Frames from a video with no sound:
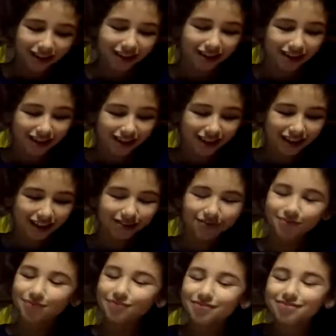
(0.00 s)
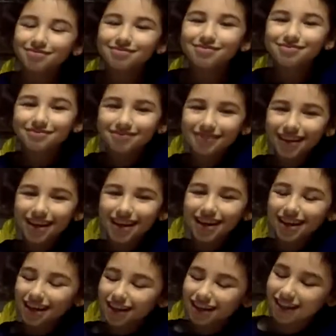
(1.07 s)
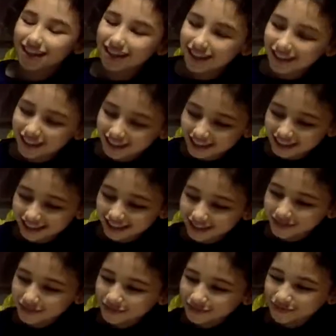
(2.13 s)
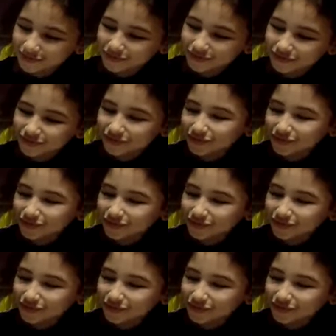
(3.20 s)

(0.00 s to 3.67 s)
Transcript: Making little different sizes. We have my little sister who's helping out.